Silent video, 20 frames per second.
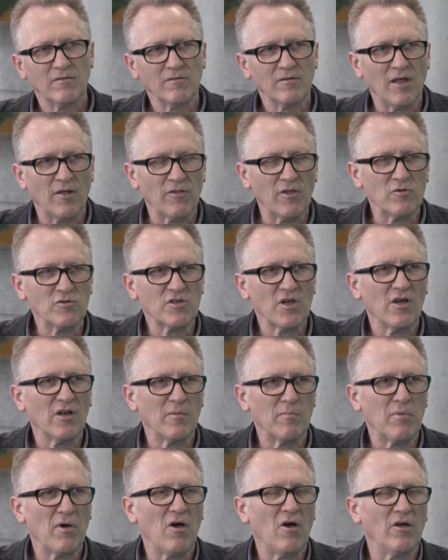Now, those kind
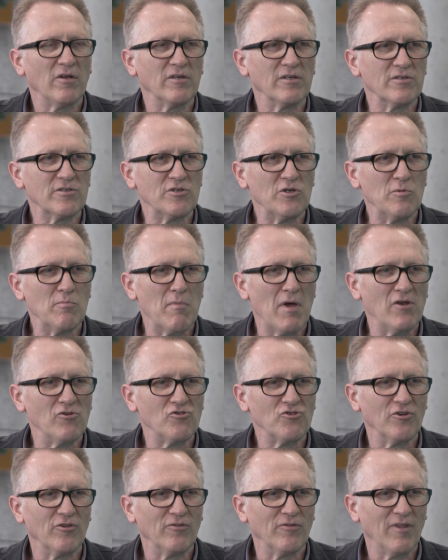of partners you
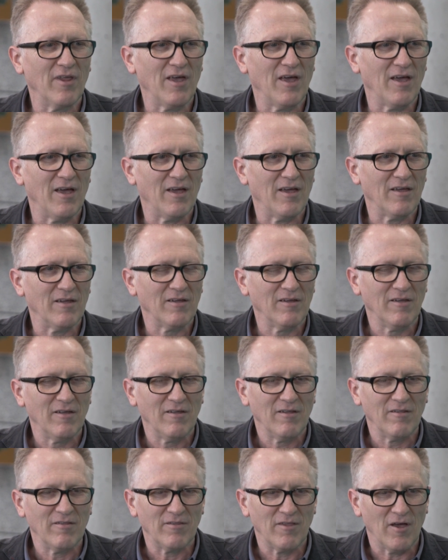mentioned there,
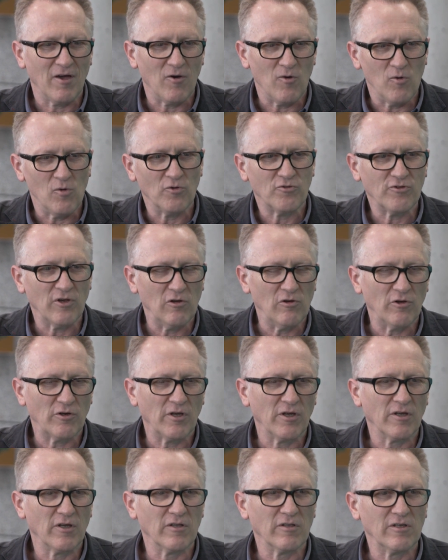they're also
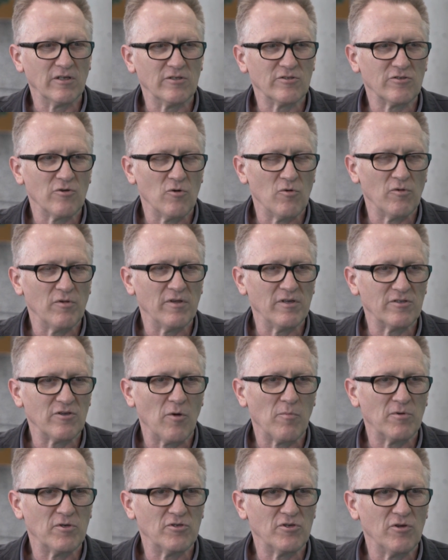looking at these all these
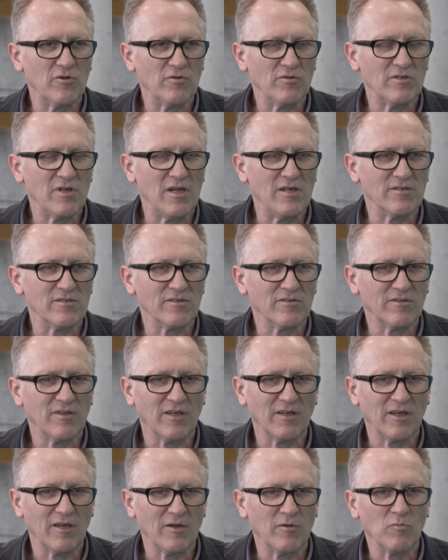opportunities and
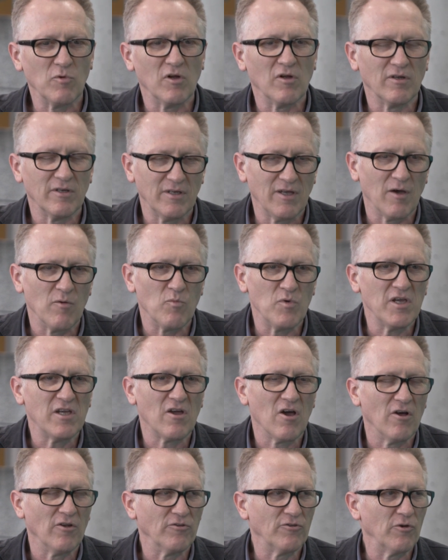thinking, well, yeah, we
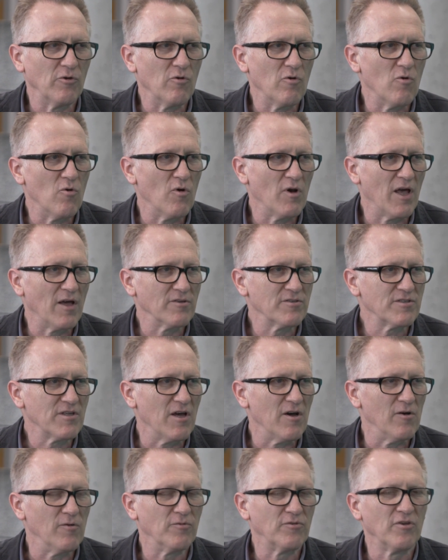can't do it all
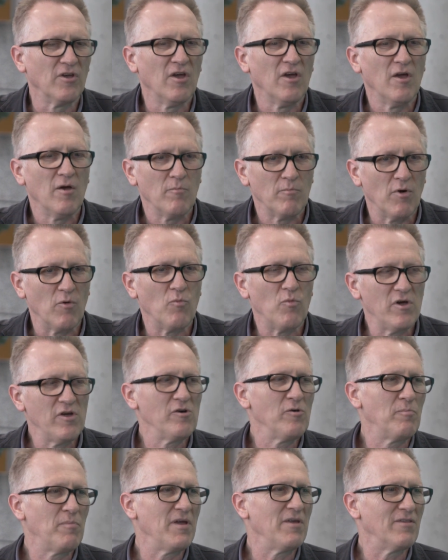ourselves, but
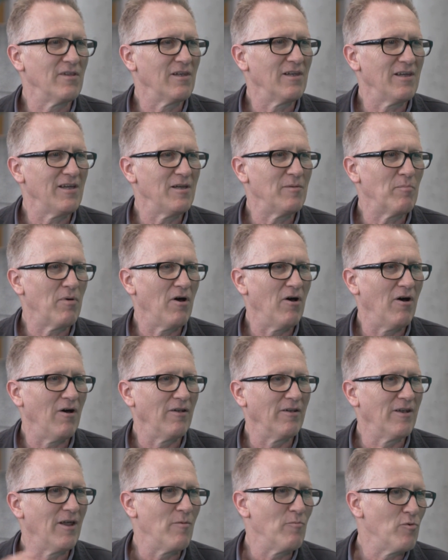we'll be the lead
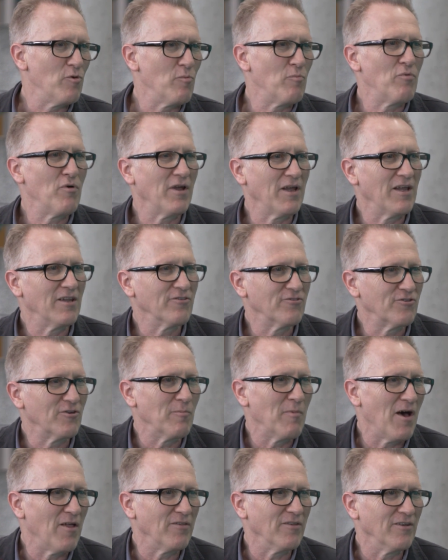partner and we'll bring in
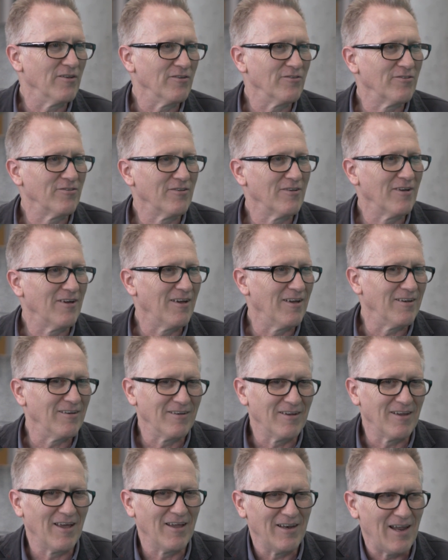some others.
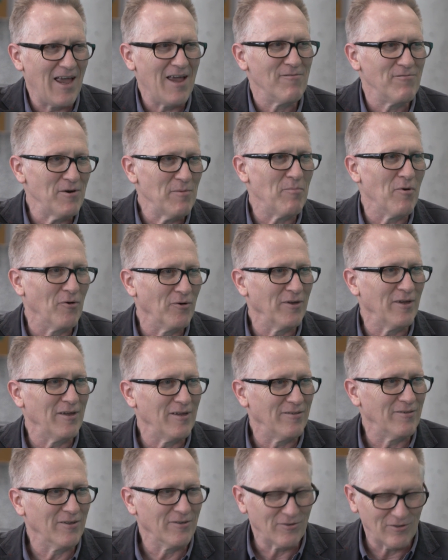And
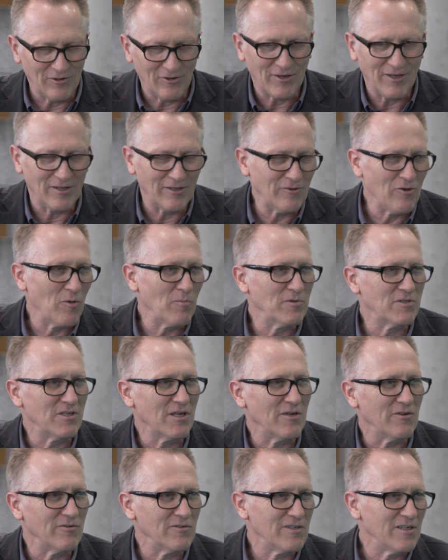everybody that's looking at the
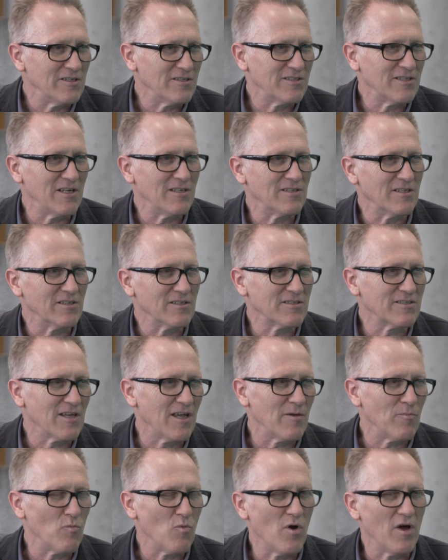opportunity sees it the
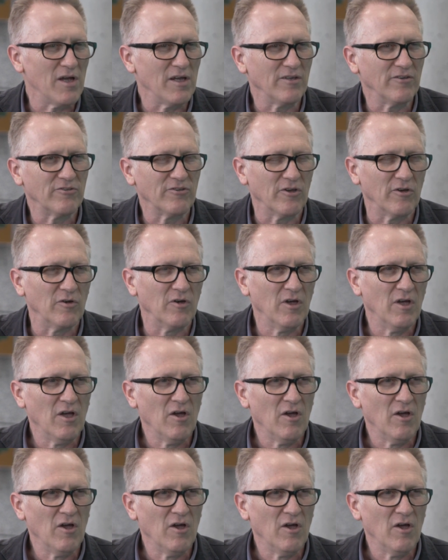same way. So